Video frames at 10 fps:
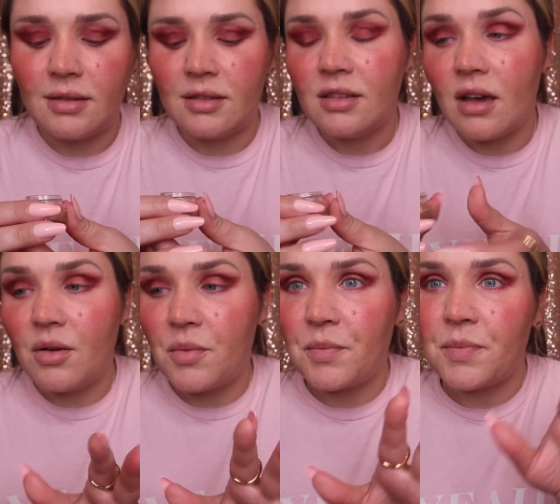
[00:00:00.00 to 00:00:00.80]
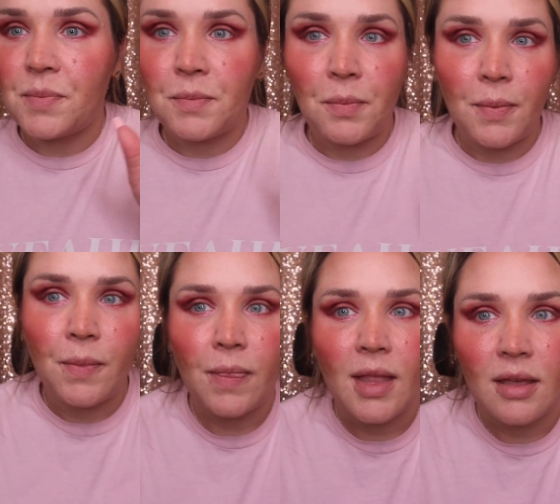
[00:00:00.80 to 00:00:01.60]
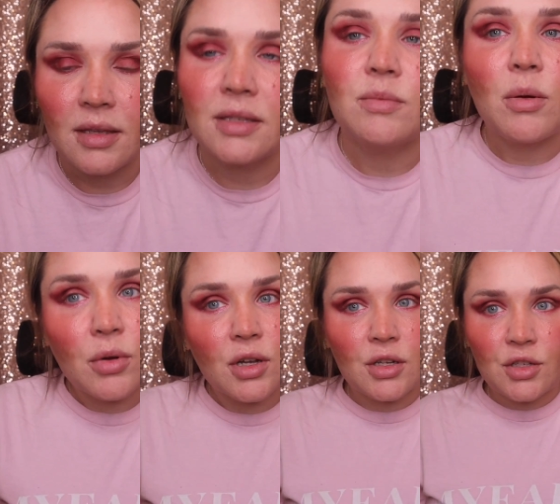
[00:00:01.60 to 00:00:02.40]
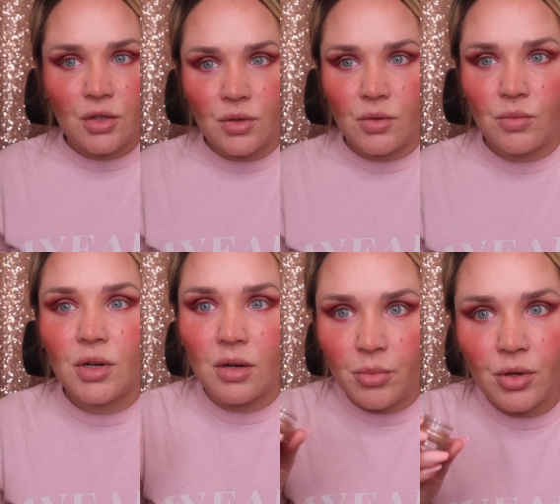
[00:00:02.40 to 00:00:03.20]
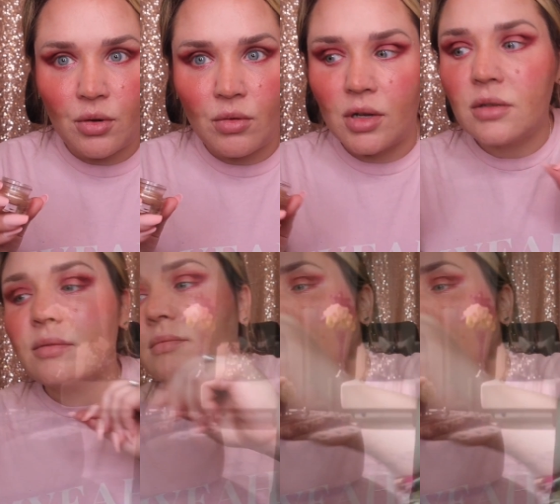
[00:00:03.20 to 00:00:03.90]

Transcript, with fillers: So this is what we're gonna do. We're gonna put it on.